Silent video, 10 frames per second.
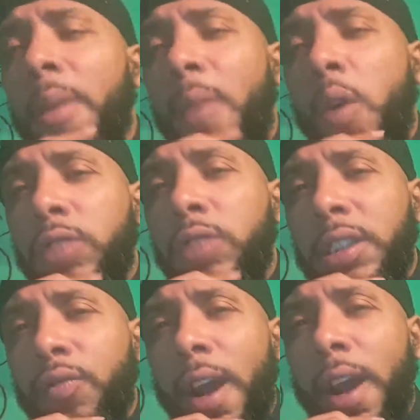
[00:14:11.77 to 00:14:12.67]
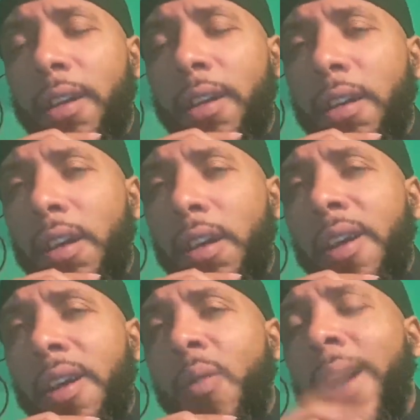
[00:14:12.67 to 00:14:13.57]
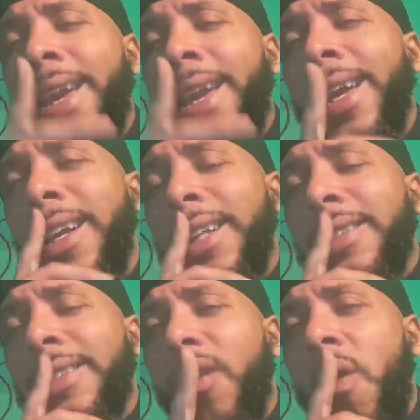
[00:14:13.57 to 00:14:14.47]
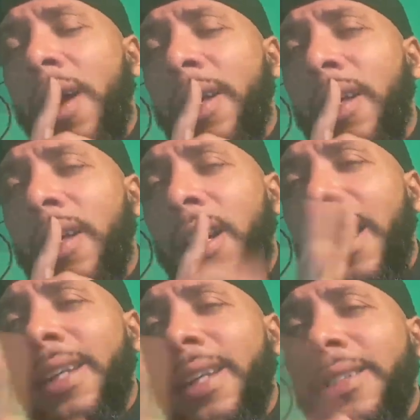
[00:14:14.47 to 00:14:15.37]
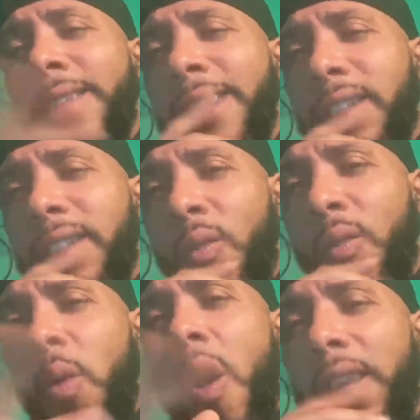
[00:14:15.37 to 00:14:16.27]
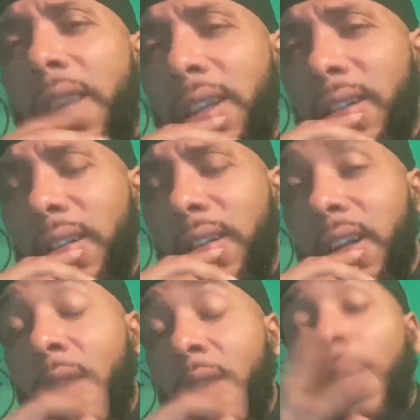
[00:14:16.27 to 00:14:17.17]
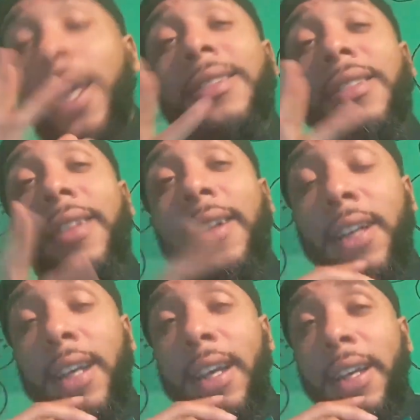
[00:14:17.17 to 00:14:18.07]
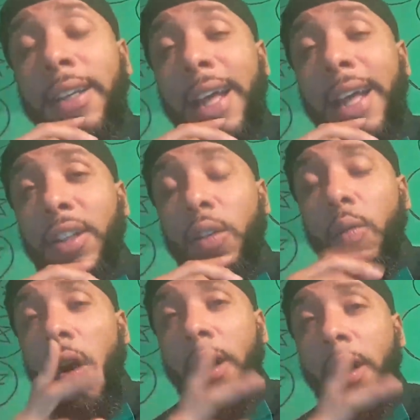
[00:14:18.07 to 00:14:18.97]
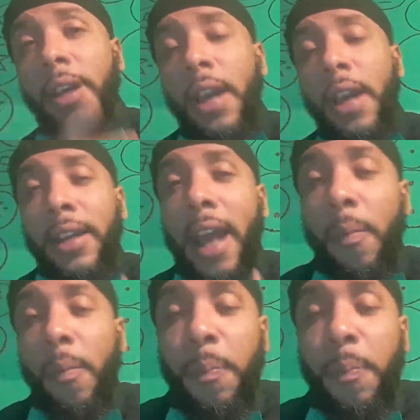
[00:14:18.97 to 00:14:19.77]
of Moses, right? When he is in the desert walking. When he's literally in the desert walking. Now,